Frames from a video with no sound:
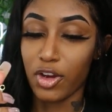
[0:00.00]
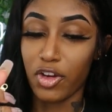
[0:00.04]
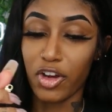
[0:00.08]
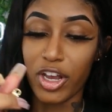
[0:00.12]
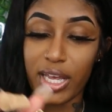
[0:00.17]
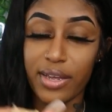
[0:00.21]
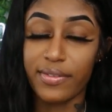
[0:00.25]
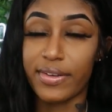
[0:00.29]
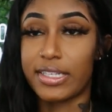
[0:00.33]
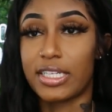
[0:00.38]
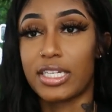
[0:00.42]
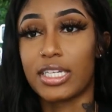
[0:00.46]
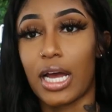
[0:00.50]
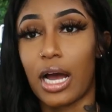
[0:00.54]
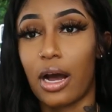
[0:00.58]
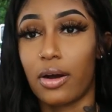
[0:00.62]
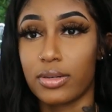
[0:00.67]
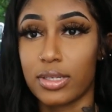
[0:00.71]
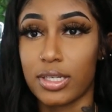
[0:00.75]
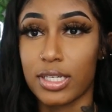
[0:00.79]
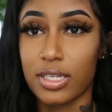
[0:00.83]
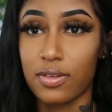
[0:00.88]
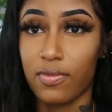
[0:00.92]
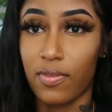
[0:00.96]
you're getting
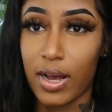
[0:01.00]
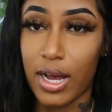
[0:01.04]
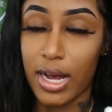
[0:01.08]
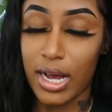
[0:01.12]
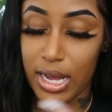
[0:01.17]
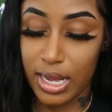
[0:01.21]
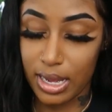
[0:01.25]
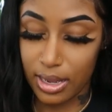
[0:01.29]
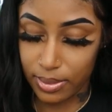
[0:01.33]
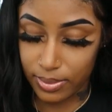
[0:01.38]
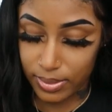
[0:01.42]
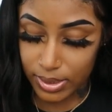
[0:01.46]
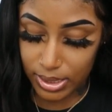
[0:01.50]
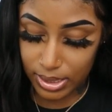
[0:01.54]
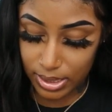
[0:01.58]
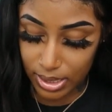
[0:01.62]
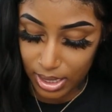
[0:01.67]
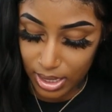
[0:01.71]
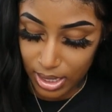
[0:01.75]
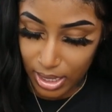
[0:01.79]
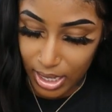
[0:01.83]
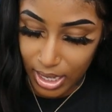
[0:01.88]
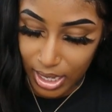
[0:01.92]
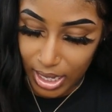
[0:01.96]
childish
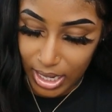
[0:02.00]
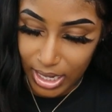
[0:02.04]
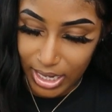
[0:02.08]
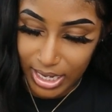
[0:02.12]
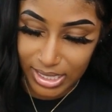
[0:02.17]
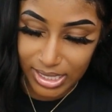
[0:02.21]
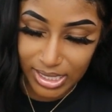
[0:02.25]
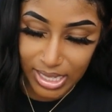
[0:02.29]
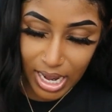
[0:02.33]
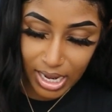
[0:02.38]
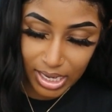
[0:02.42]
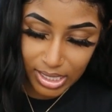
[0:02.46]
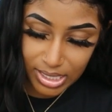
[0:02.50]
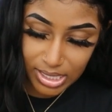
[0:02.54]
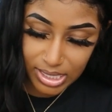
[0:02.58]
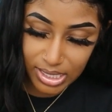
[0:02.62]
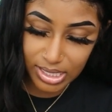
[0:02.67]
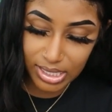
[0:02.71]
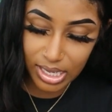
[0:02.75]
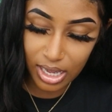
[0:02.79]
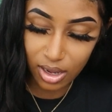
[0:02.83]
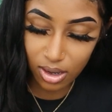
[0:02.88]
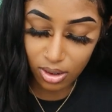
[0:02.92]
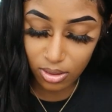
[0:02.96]
vibes, it's not going
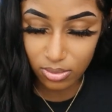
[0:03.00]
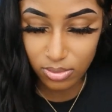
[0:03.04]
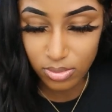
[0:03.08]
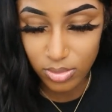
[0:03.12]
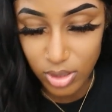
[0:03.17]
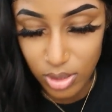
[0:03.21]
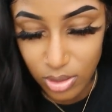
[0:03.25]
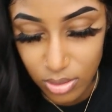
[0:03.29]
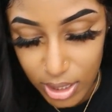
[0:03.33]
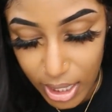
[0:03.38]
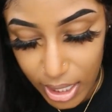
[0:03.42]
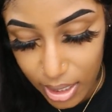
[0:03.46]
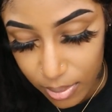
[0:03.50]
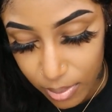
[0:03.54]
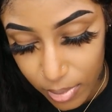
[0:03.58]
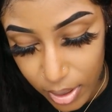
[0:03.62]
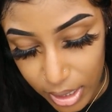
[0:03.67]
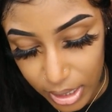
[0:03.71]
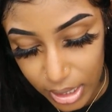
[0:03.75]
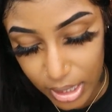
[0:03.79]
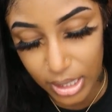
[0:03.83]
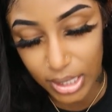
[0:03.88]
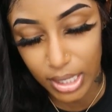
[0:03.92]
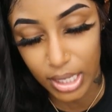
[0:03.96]
to sell to a lot of
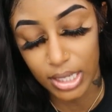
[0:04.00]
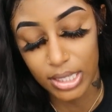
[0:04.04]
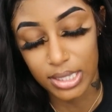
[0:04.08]
market.